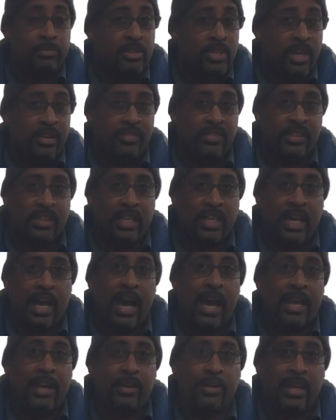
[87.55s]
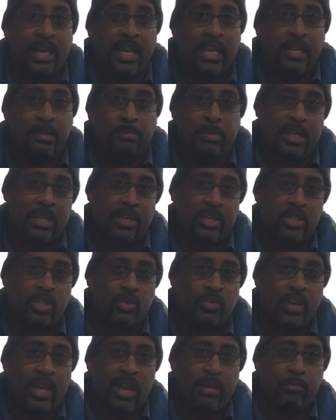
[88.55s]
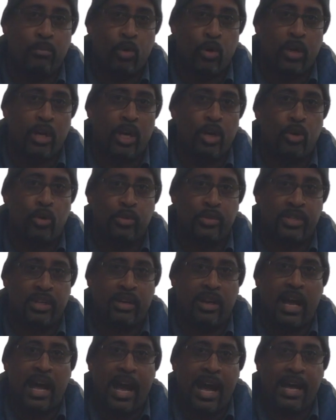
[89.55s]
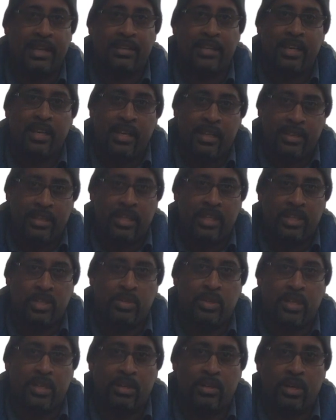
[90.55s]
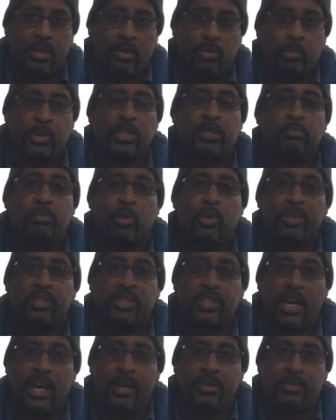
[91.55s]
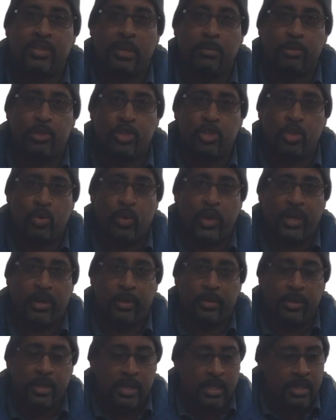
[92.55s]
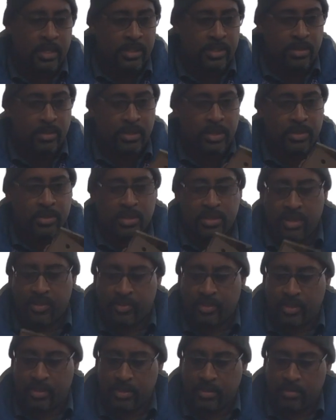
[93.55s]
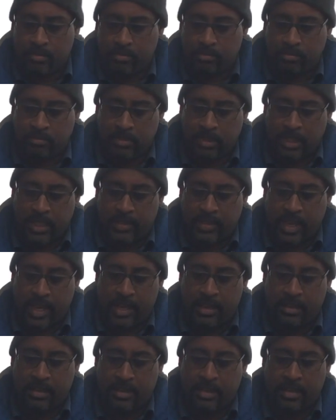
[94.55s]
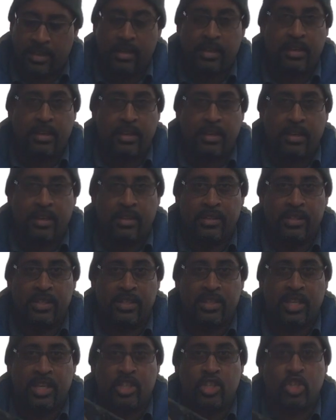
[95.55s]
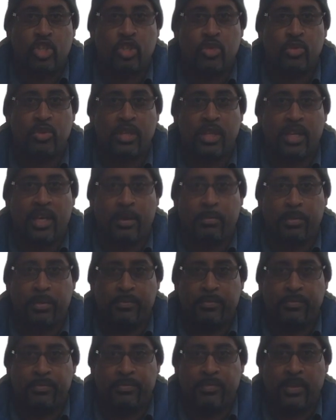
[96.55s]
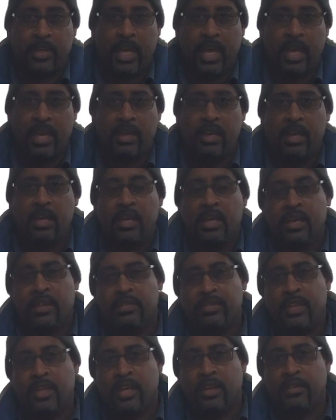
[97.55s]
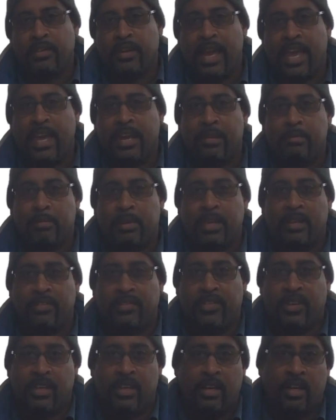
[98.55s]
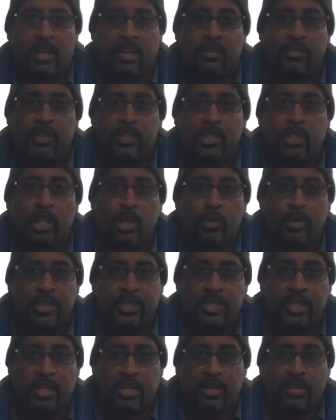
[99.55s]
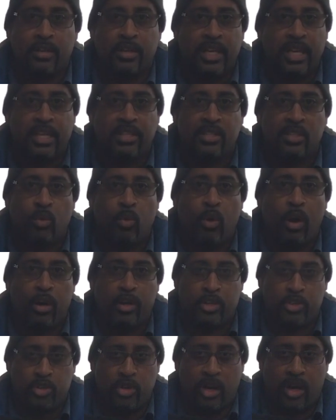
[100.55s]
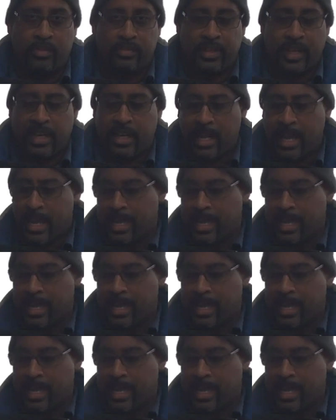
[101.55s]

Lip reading: Definitely higher heat, because if you have more coals that are hot, then you can reach more desired temperatures quicker. So here's the difference. Look at that. This thing chews it up. Okay. The other added benefit of the Slow&Sear is the water trough that it